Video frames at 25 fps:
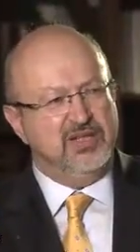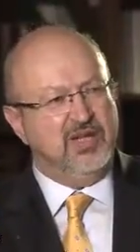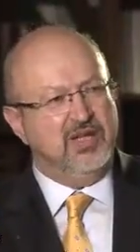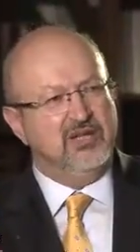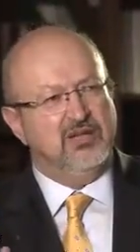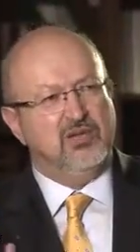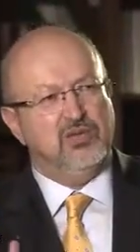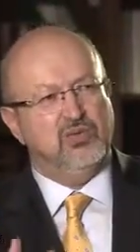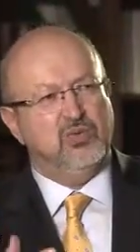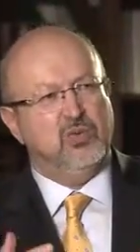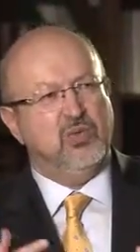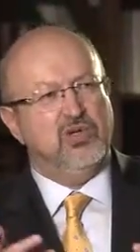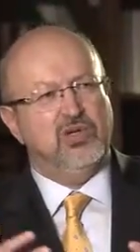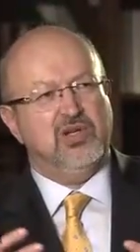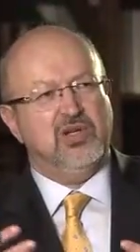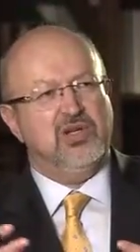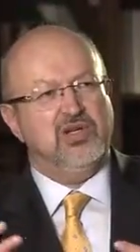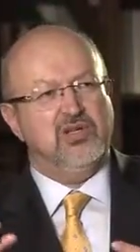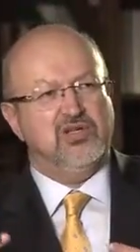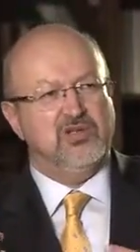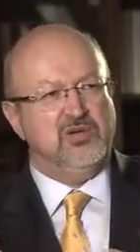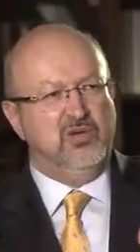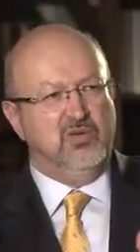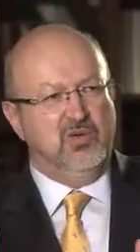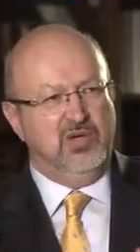are not working
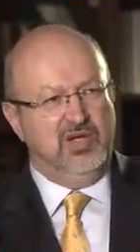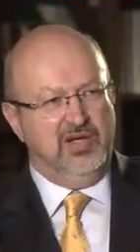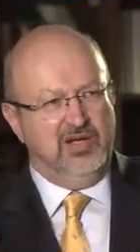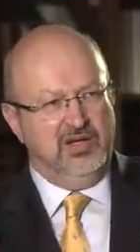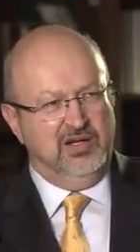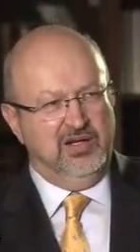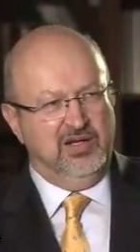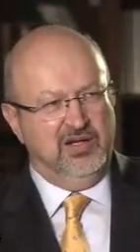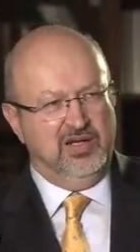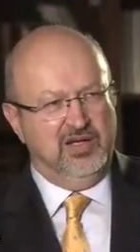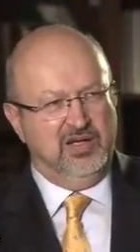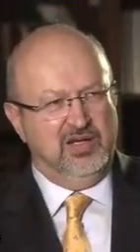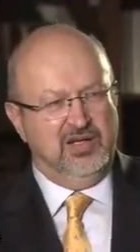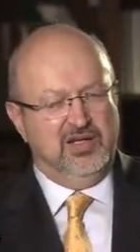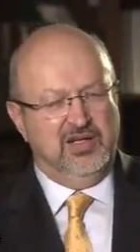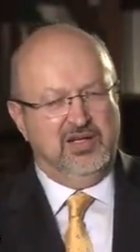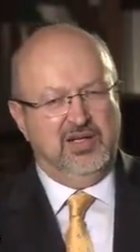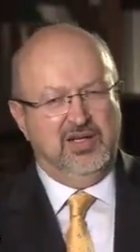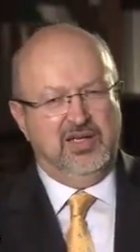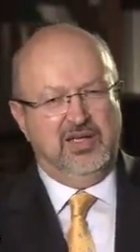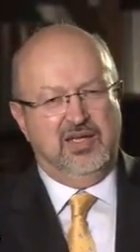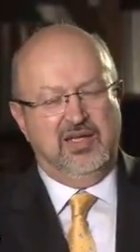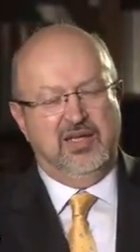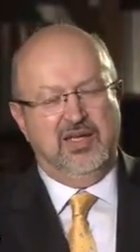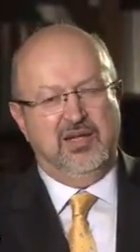so well
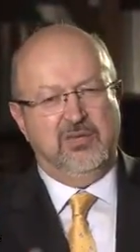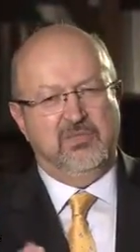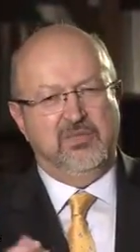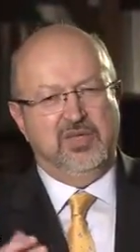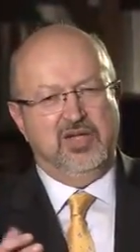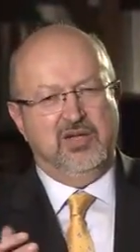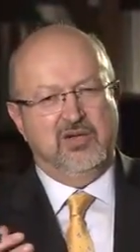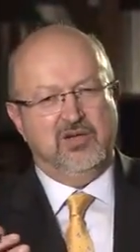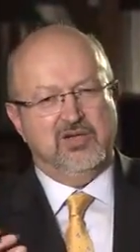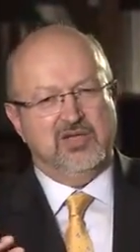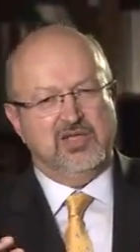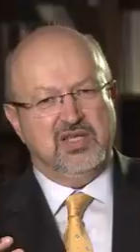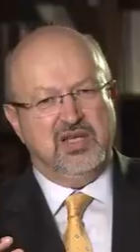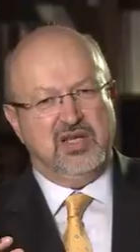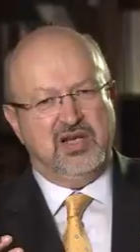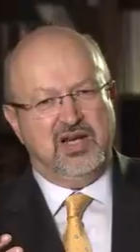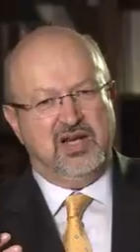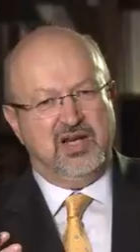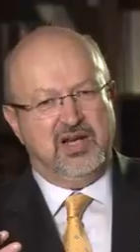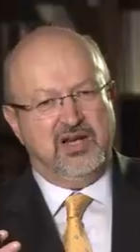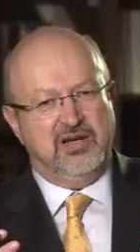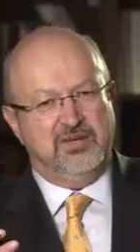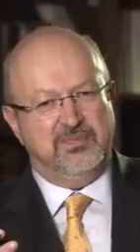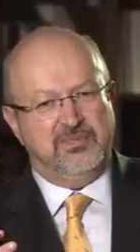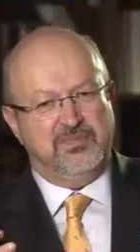because there
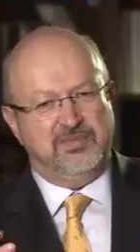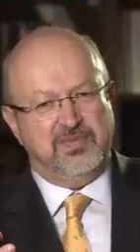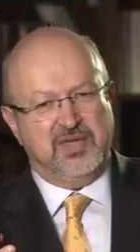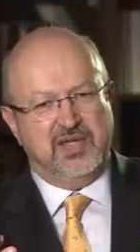are